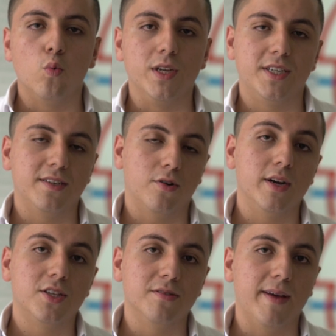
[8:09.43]
which is
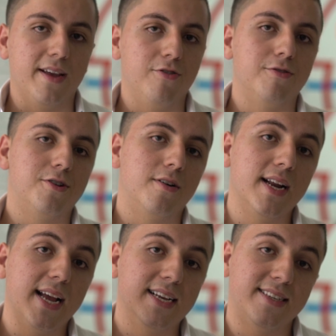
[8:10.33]
going to make your
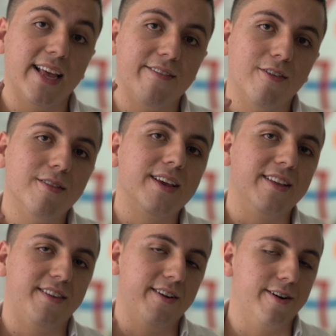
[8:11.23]
drone stable
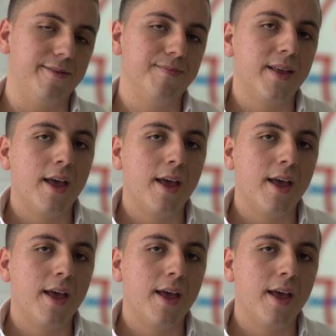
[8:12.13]
in the air.